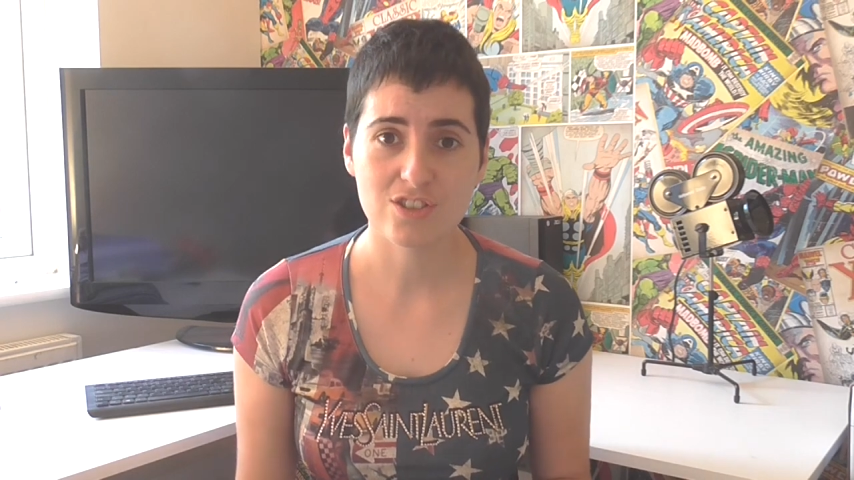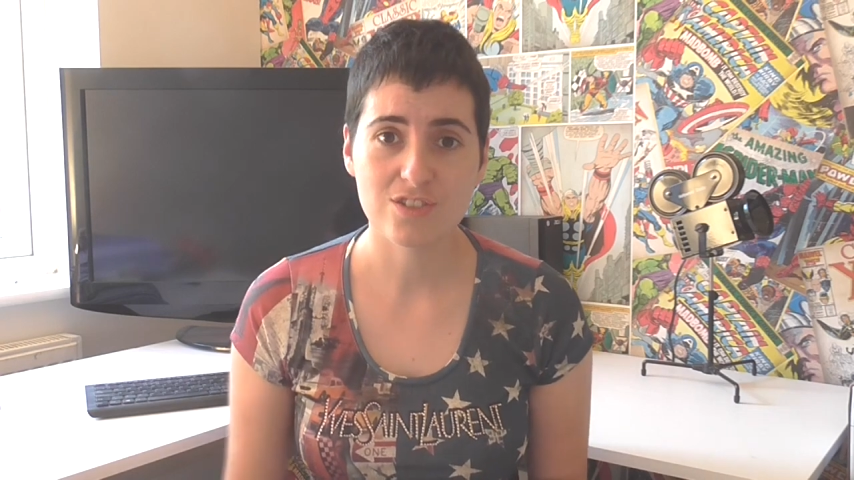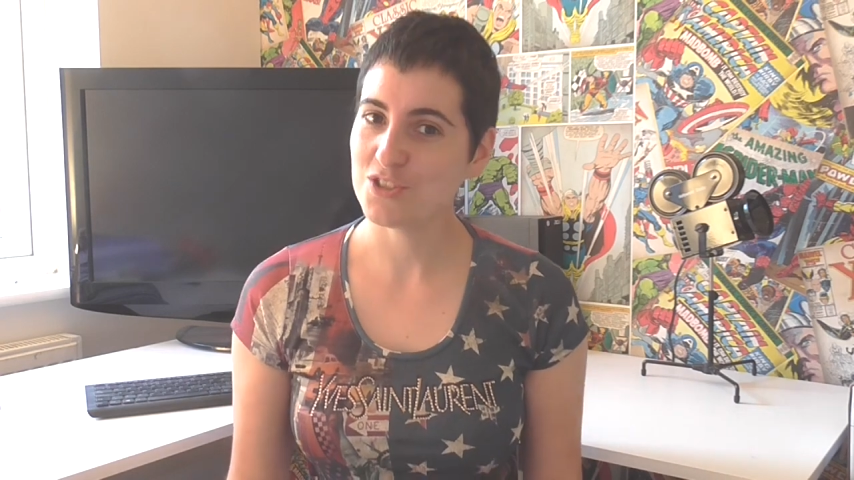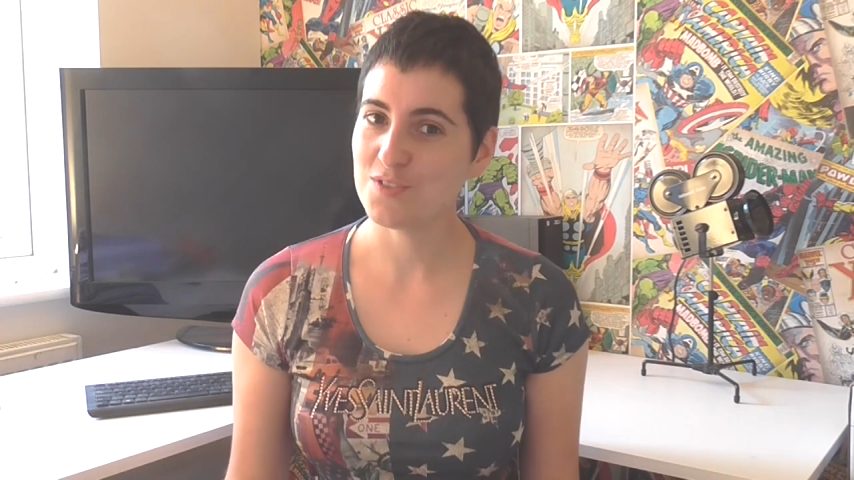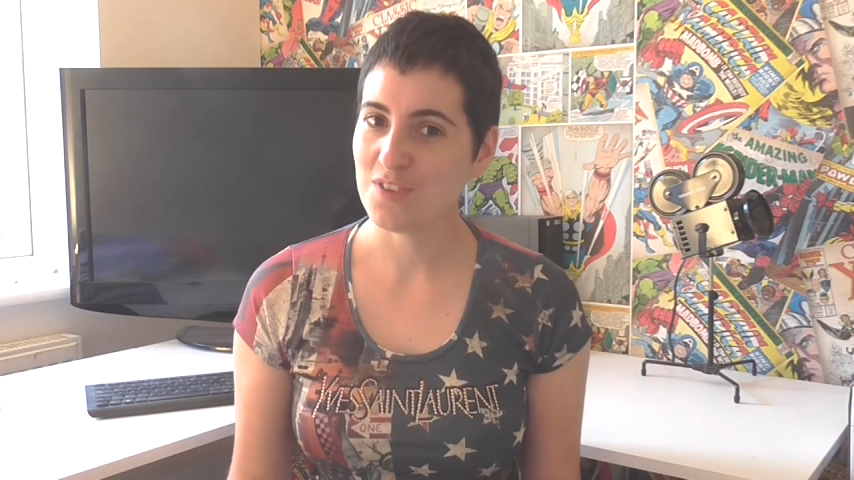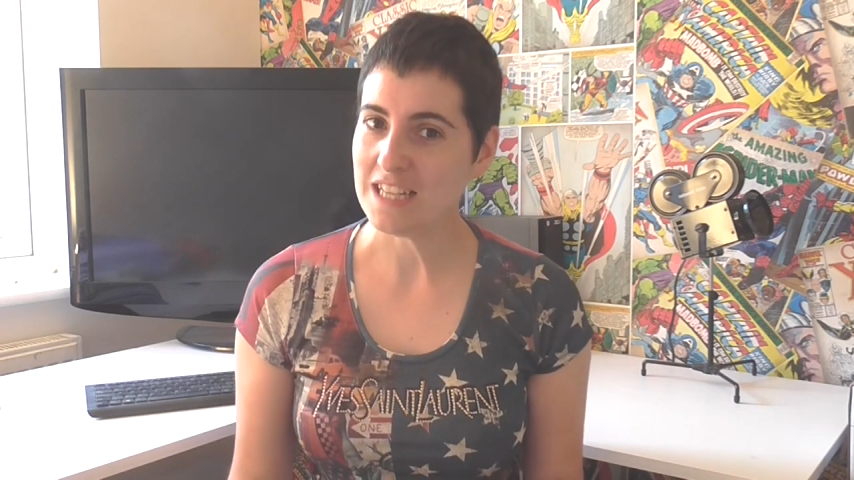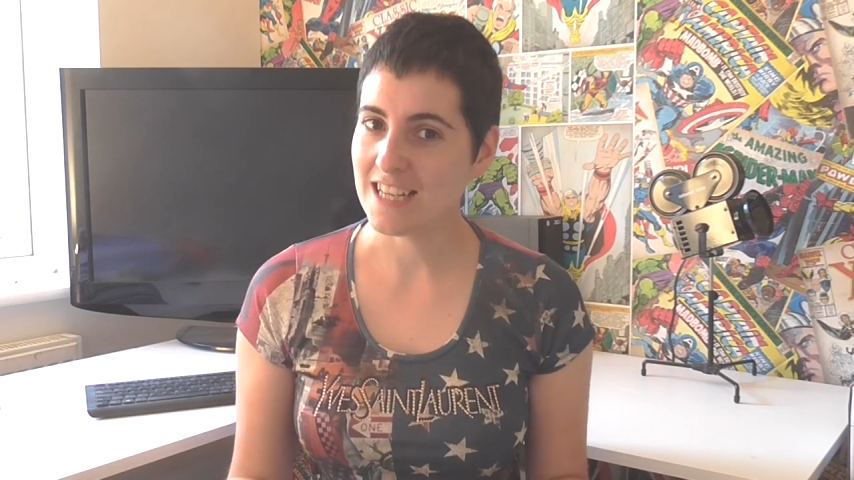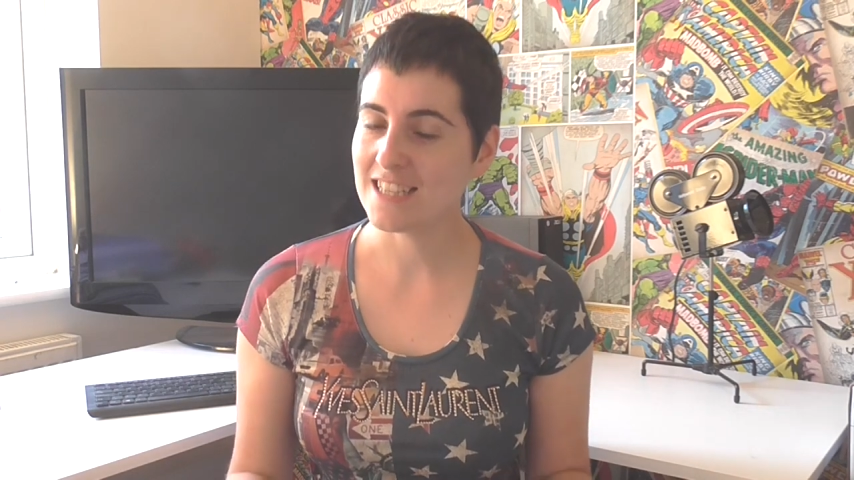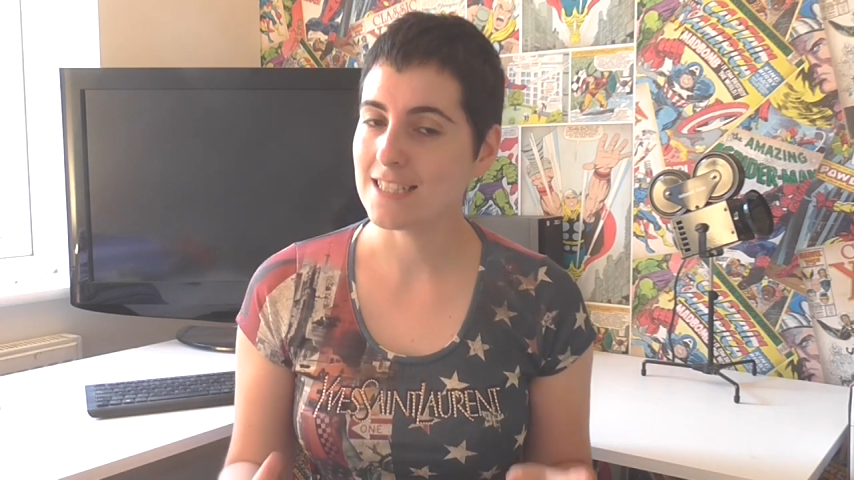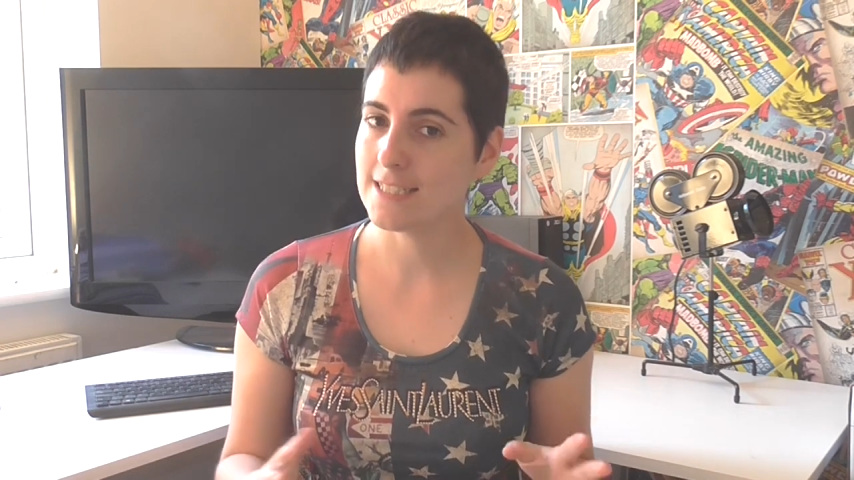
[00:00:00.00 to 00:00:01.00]
It does feel
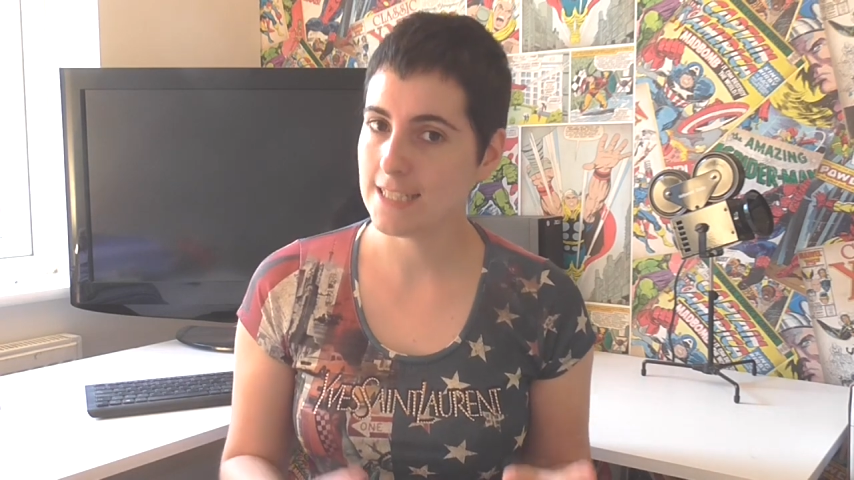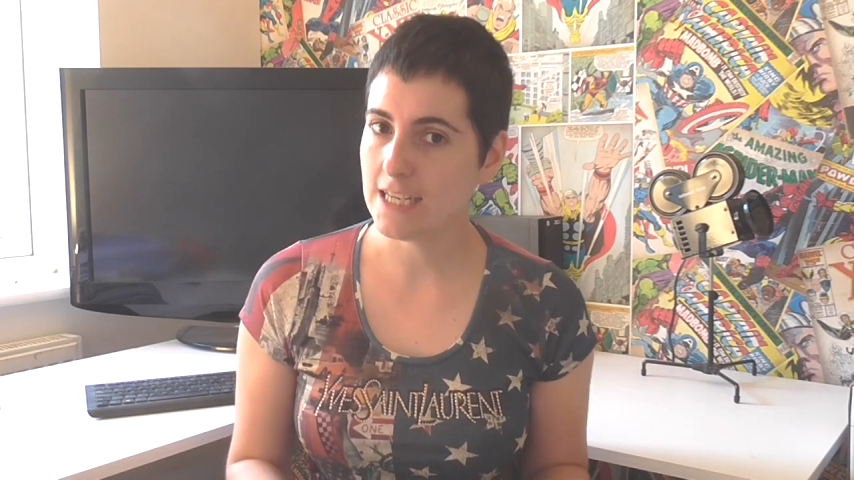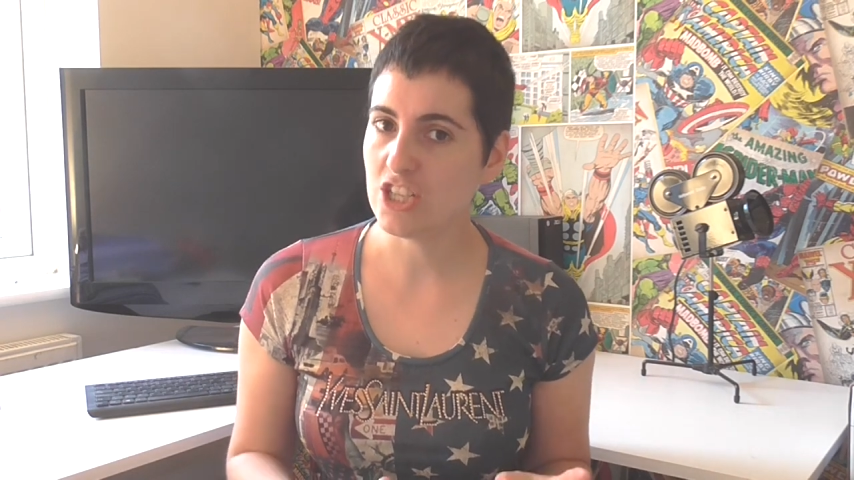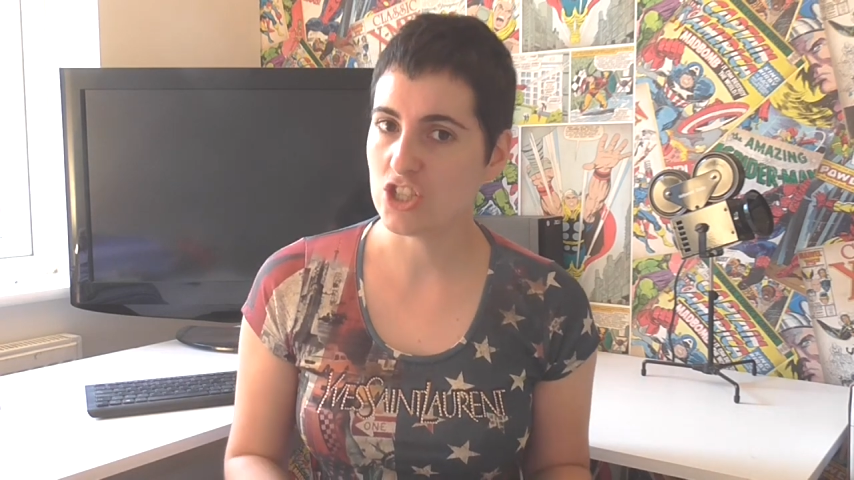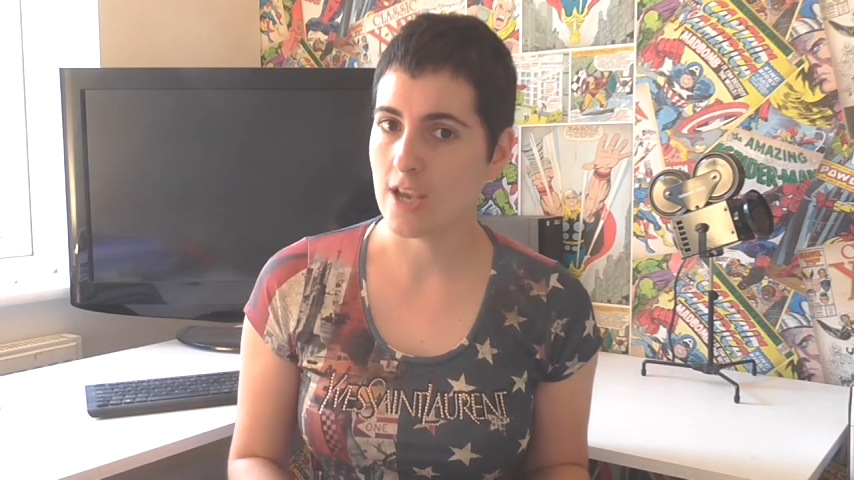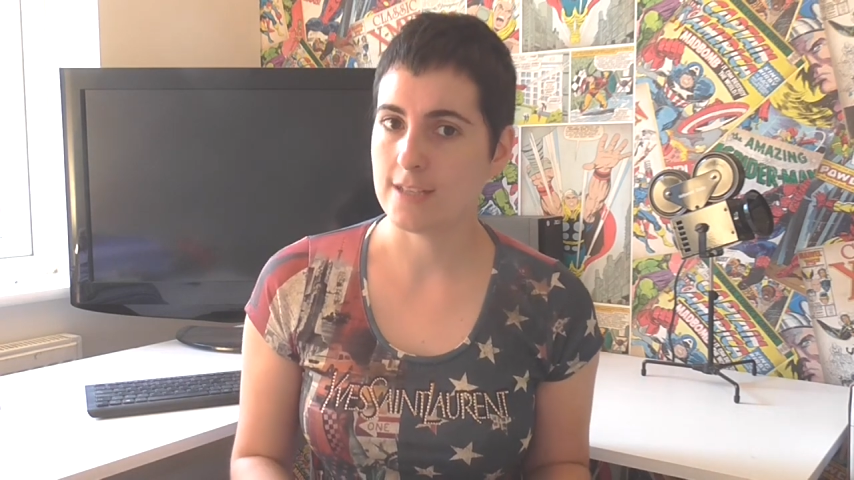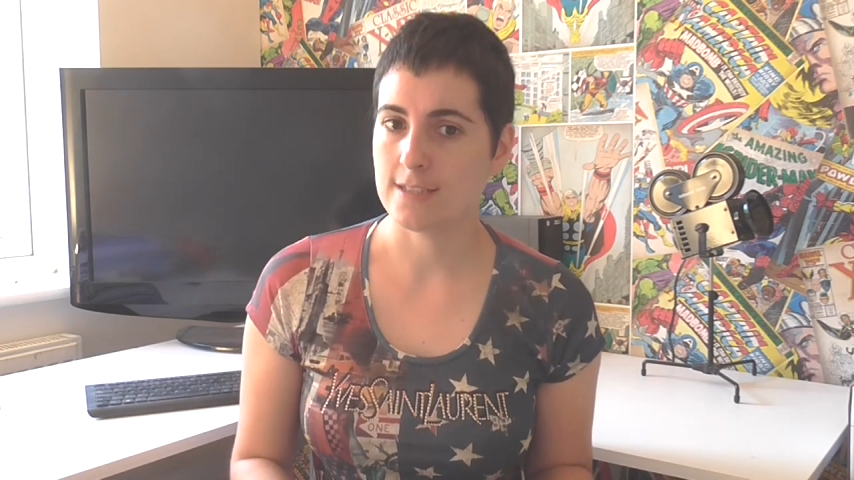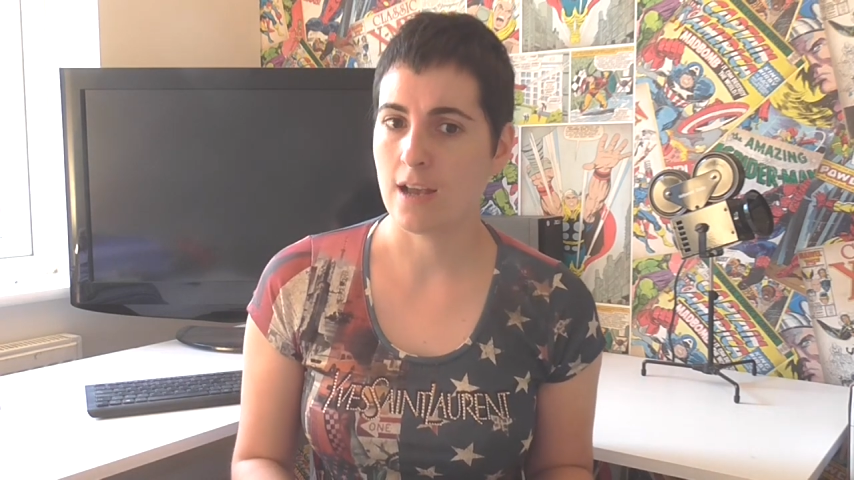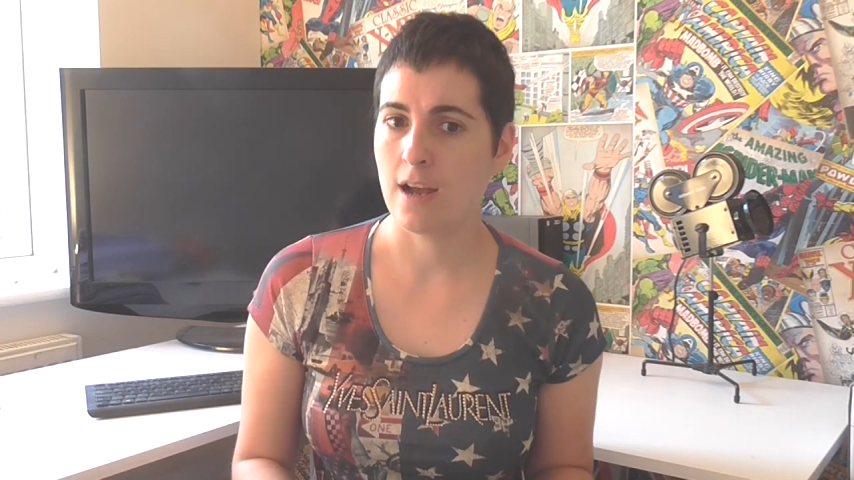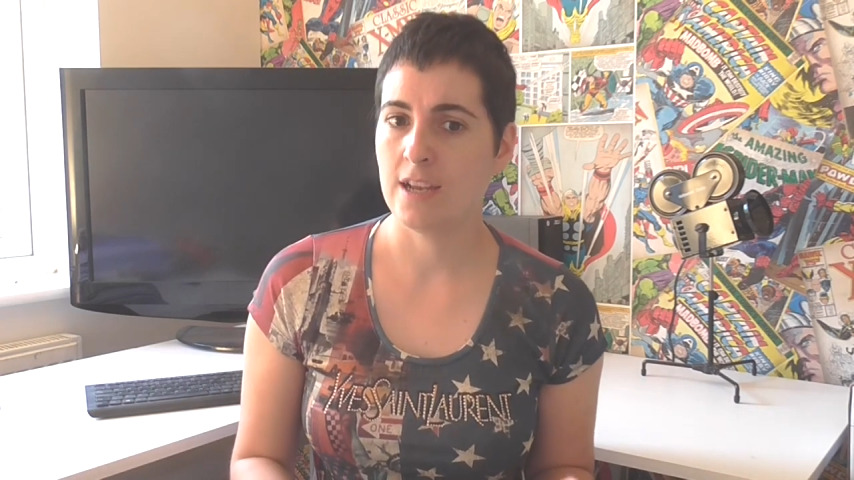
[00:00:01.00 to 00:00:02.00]
like the DJ
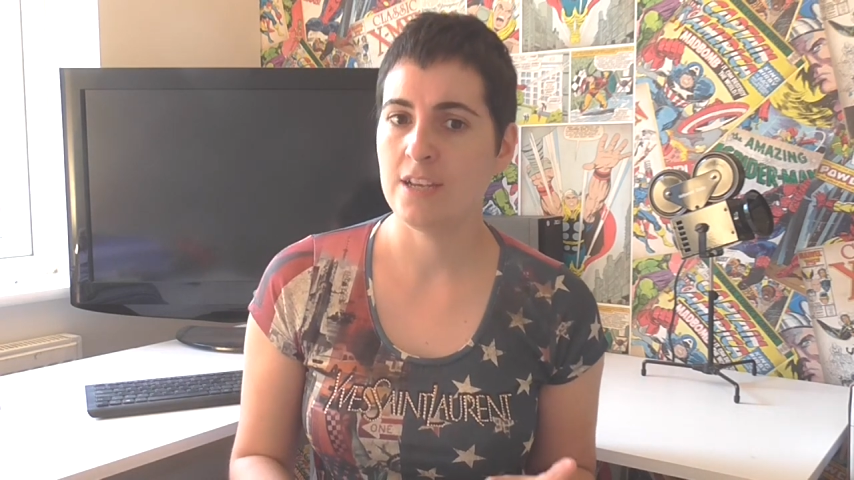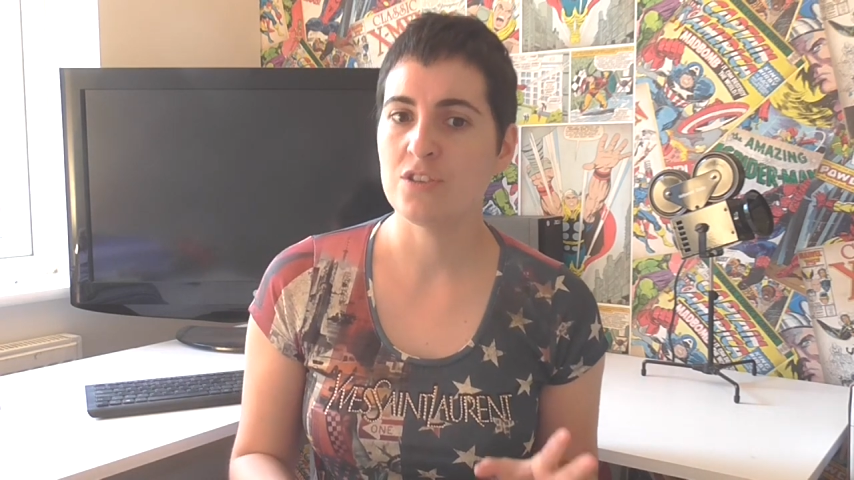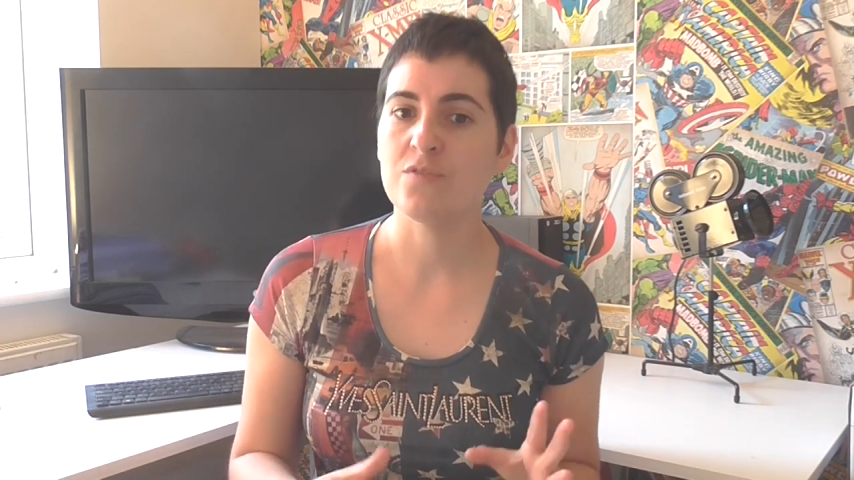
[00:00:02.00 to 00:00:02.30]
side